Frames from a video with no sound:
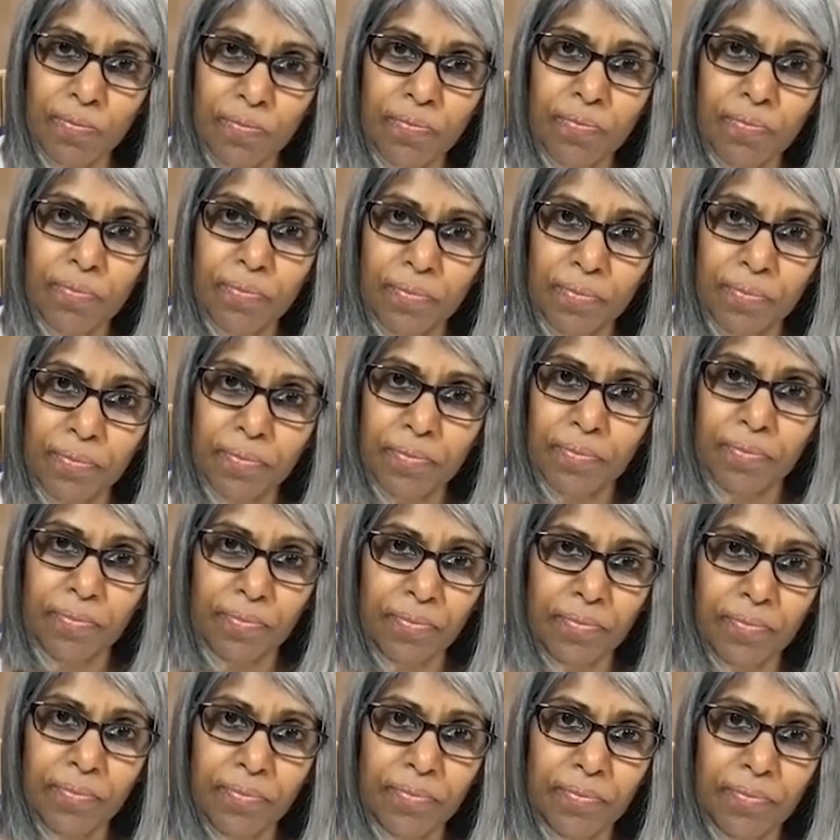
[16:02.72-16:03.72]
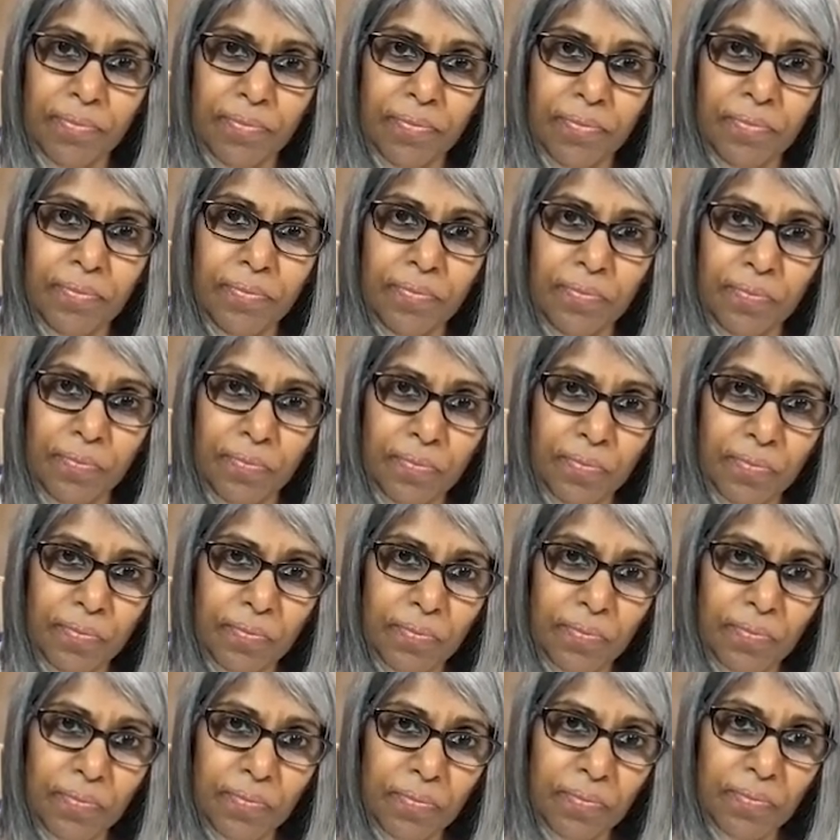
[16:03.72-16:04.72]

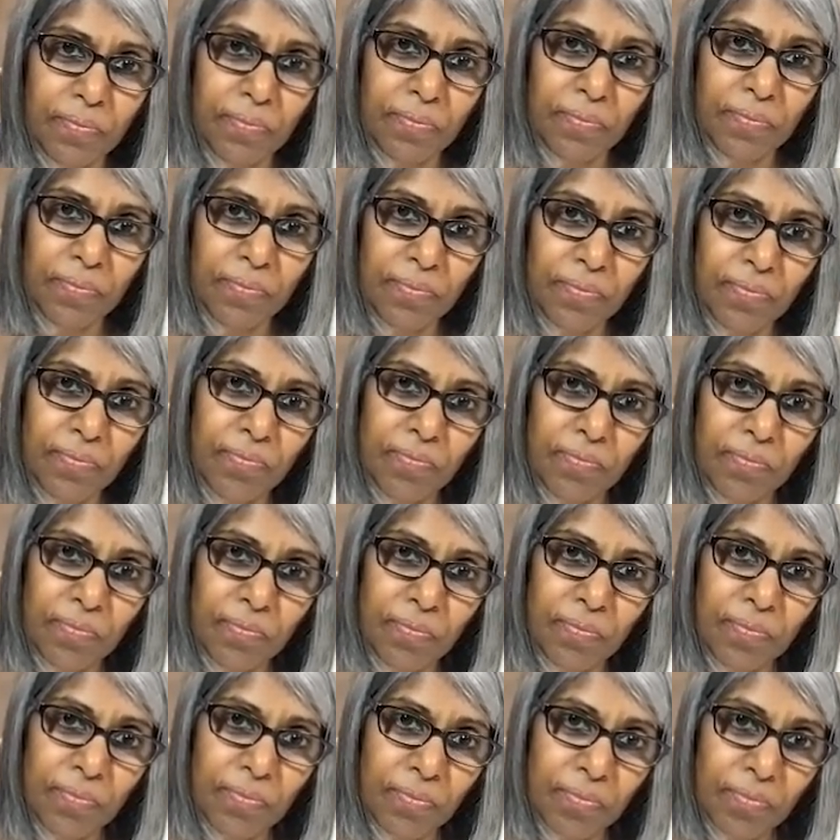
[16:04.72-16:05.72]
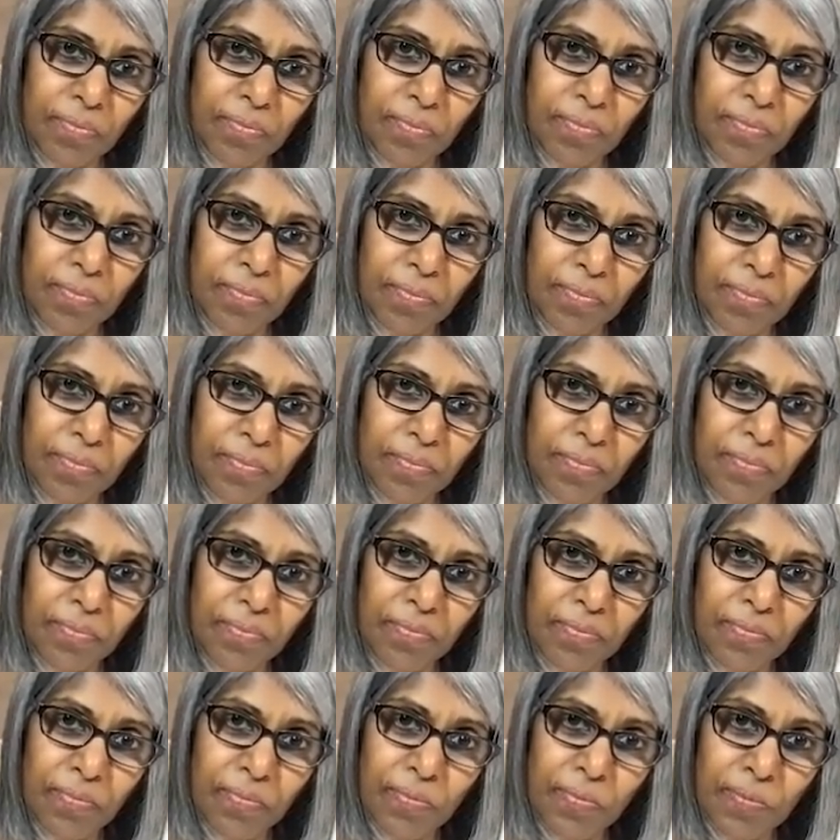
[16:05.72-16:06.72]

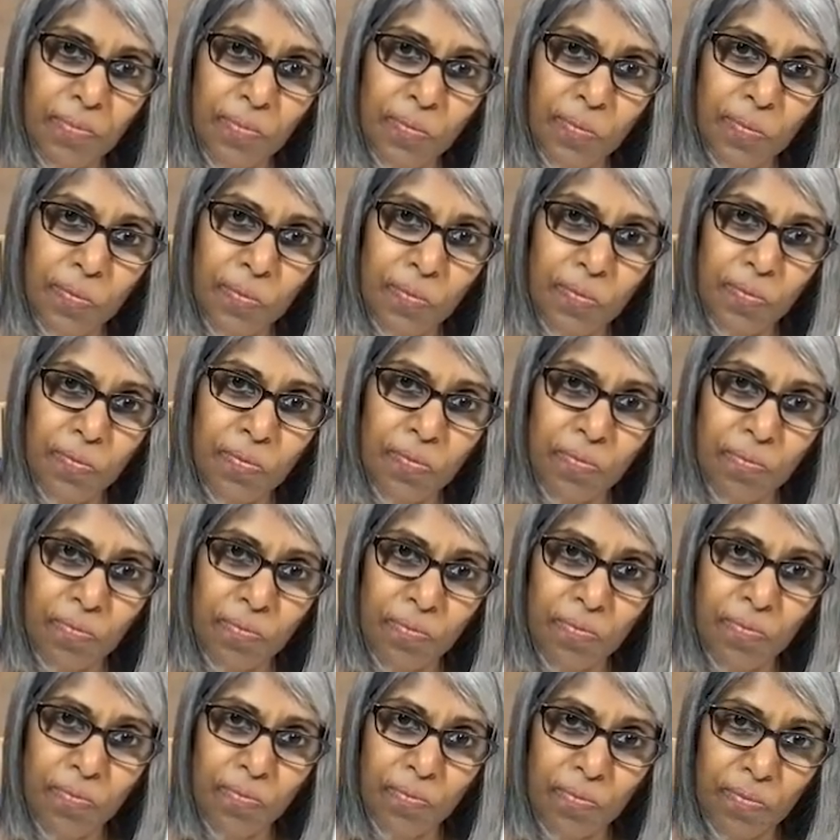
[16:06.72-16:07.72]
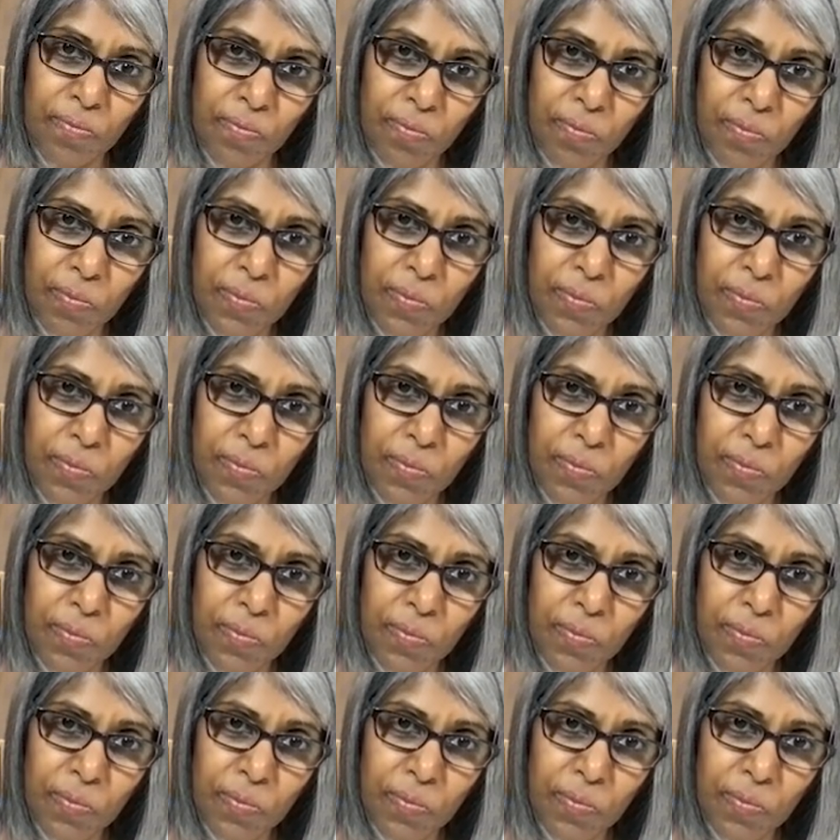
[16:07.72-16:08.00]
(not speaking)